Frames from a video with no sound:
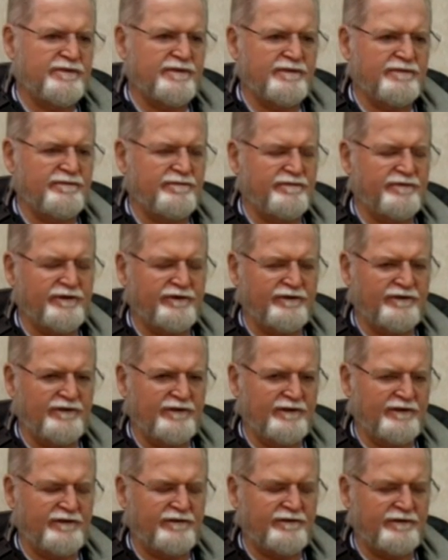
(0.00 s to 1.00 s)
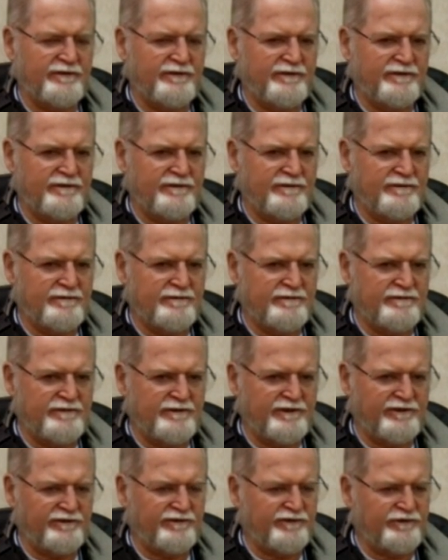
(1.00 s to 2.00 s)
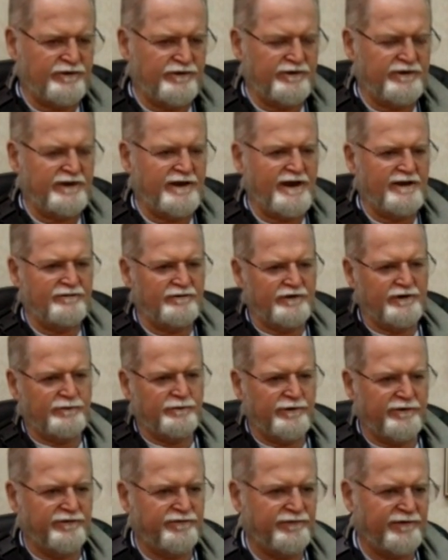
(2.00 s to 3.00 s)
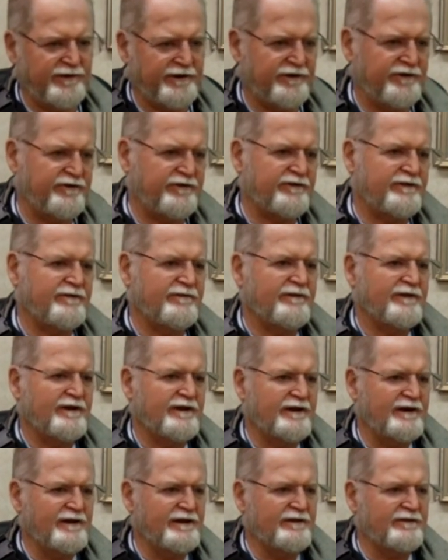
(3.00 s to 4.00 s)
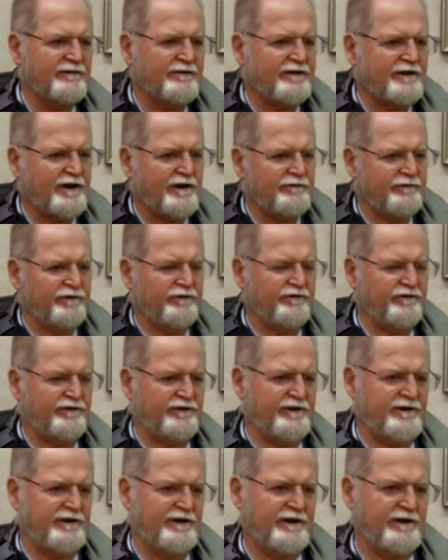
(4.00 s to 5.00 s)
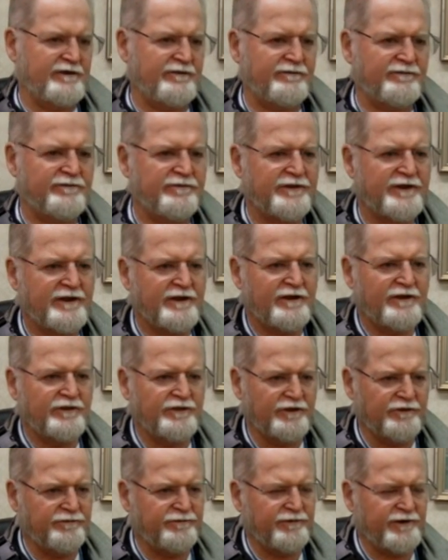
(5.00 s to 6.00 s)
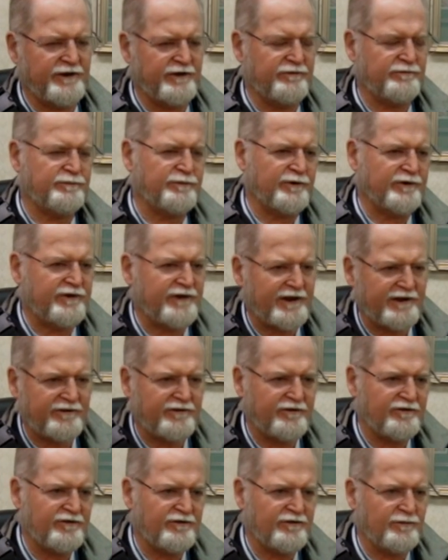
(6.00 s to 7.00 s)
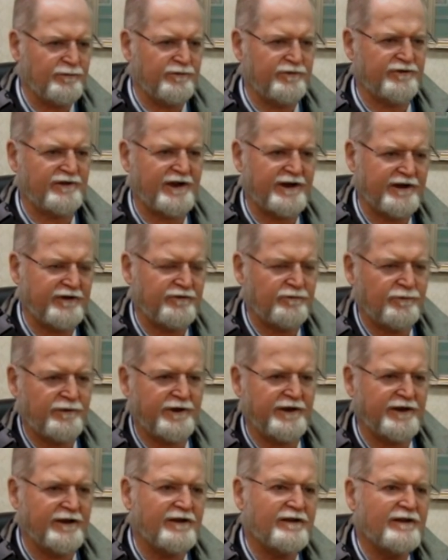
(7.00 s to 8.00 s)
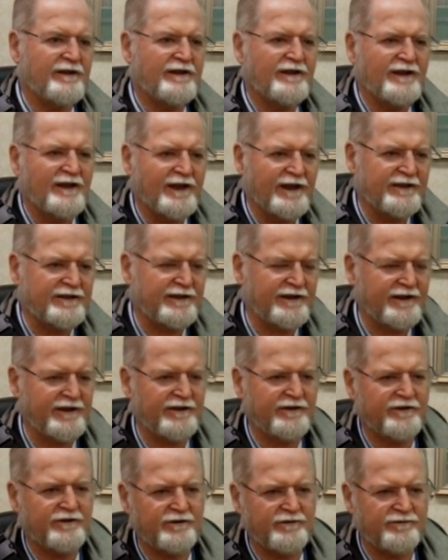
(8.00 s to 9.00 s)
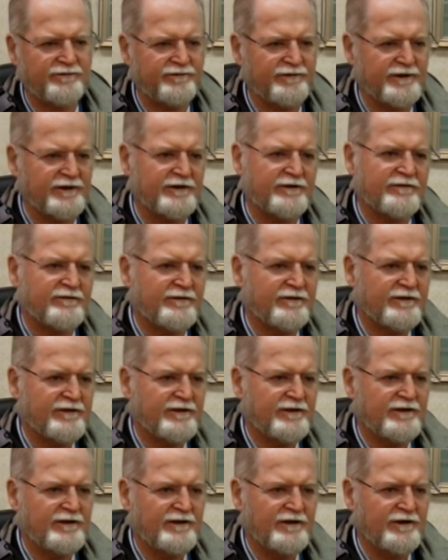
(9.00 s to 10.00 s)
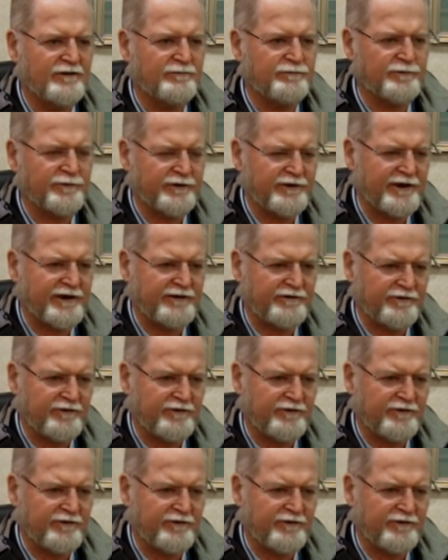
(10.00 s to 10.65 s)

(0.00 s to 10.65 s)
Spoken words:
This third novel that we've finished covers the fleet of protectors that was on its way at the end of Protector,